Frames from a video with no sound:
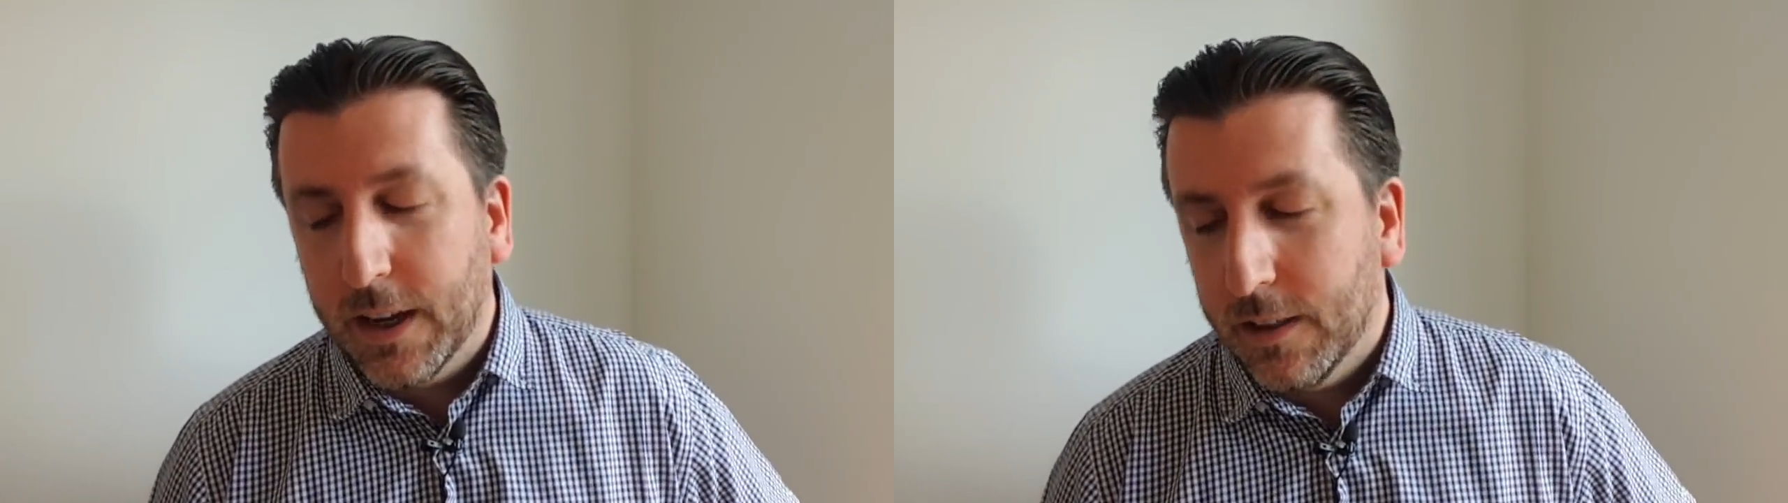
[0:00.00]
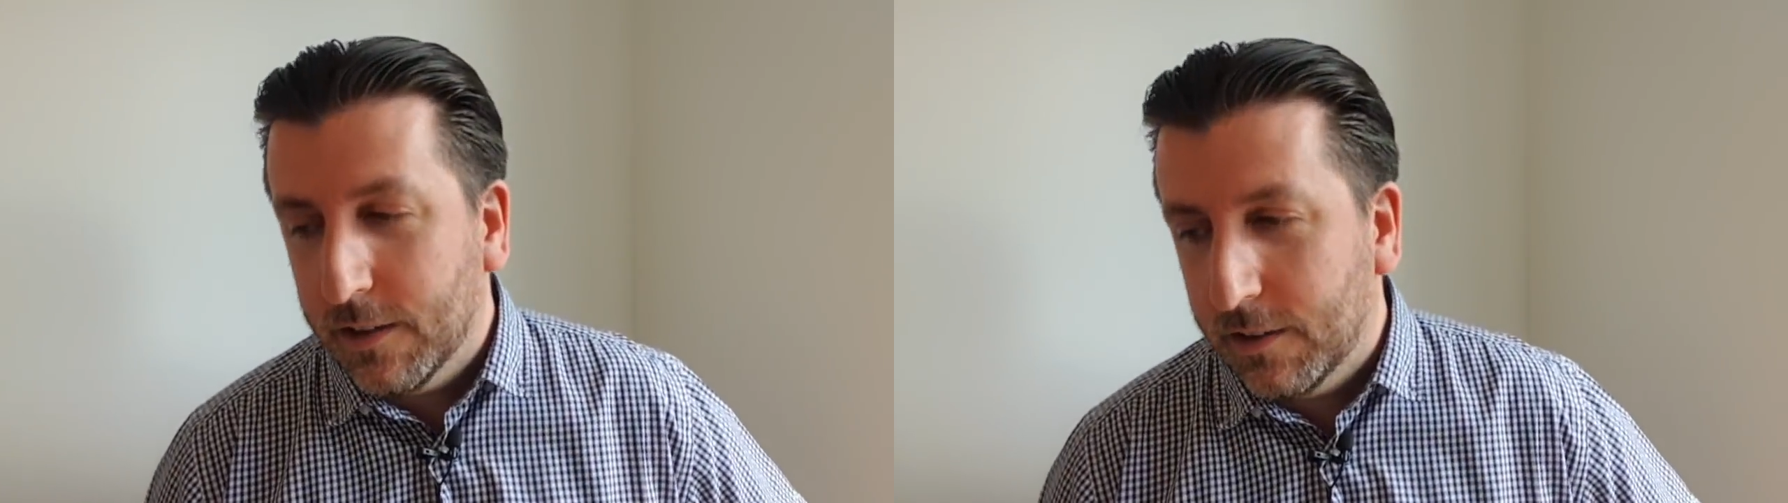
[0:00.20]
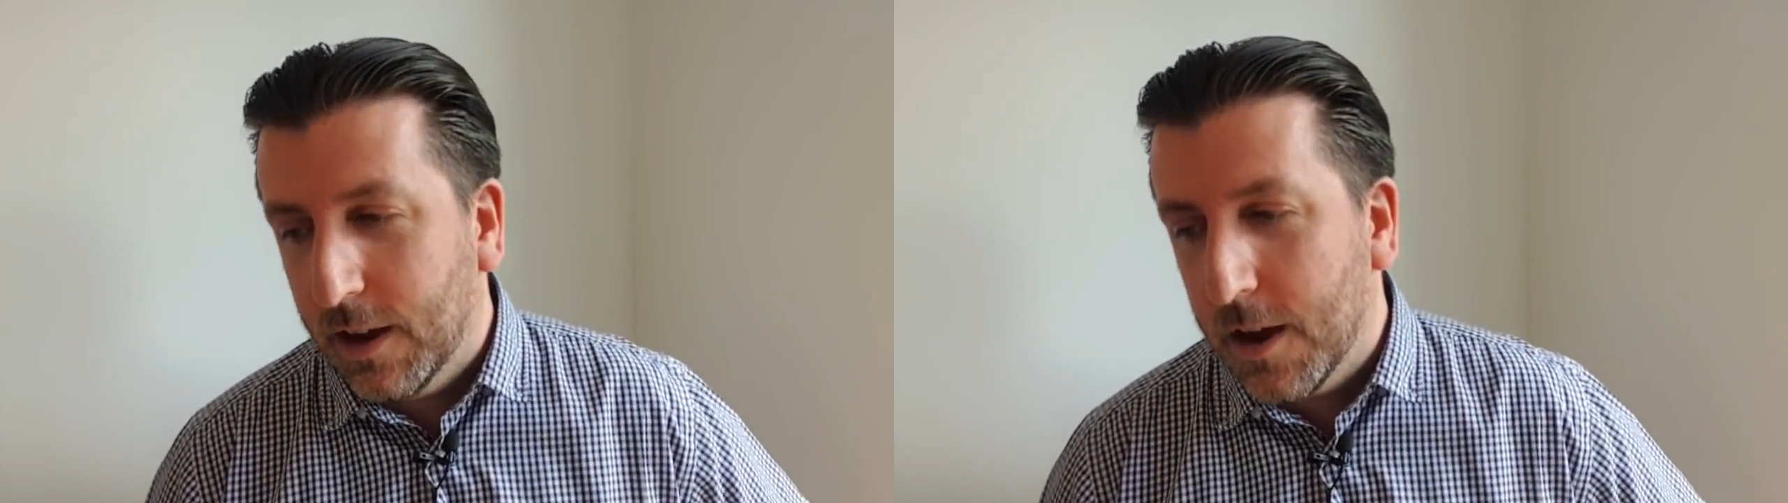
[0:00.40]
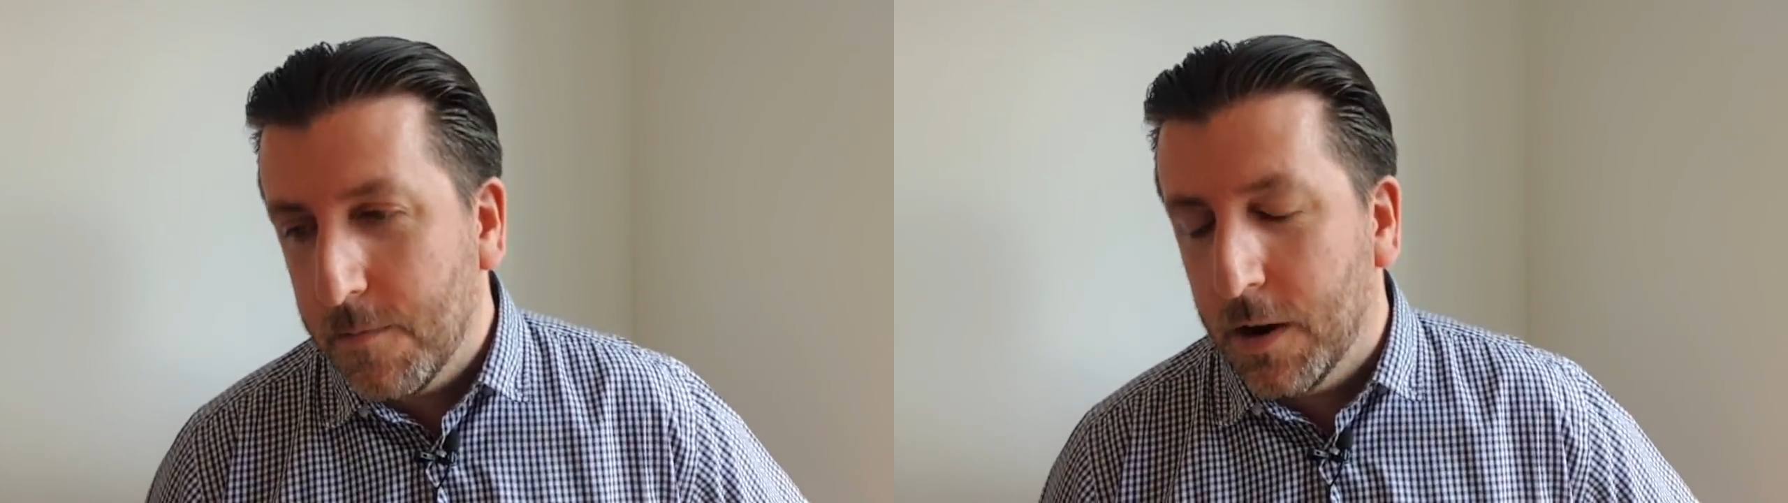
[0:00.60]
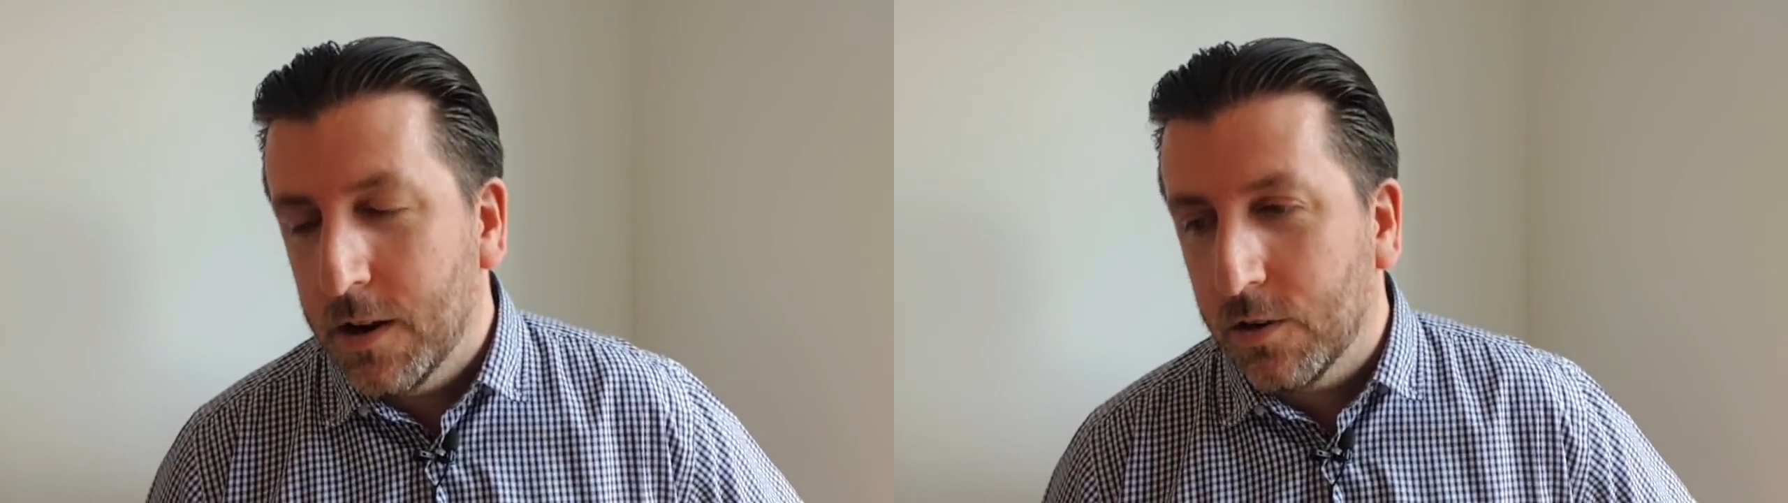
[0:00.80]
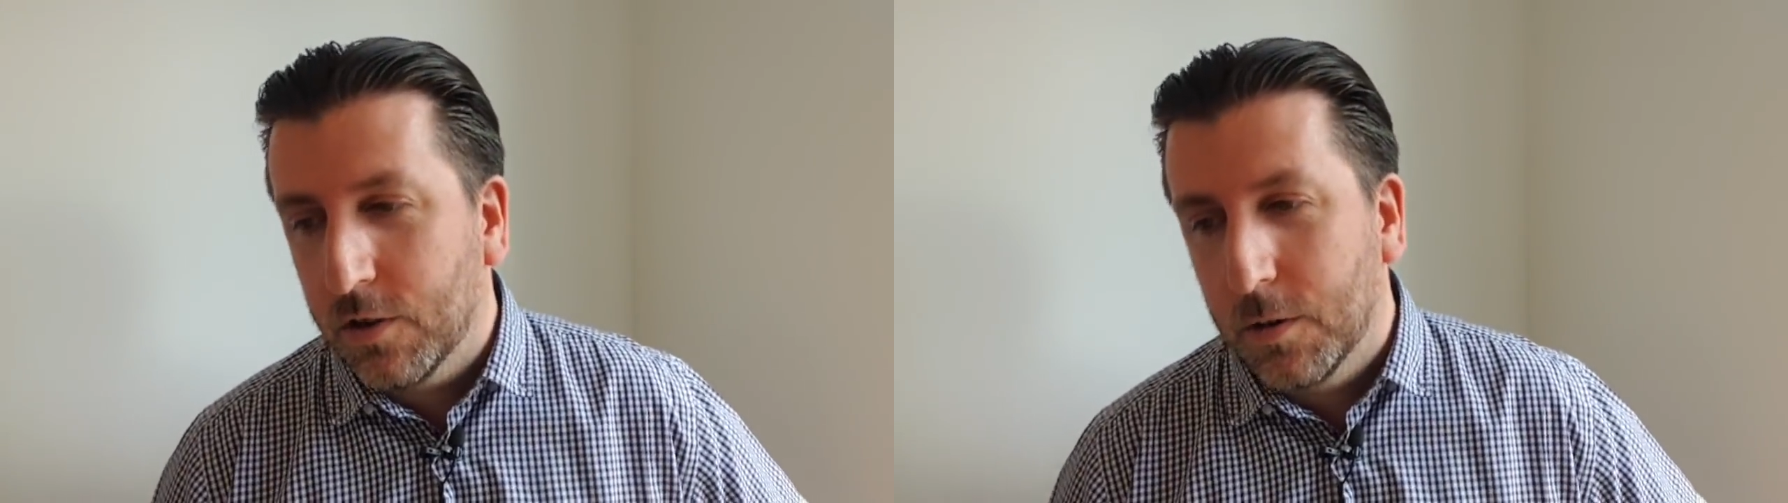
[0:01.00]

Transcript: that I asked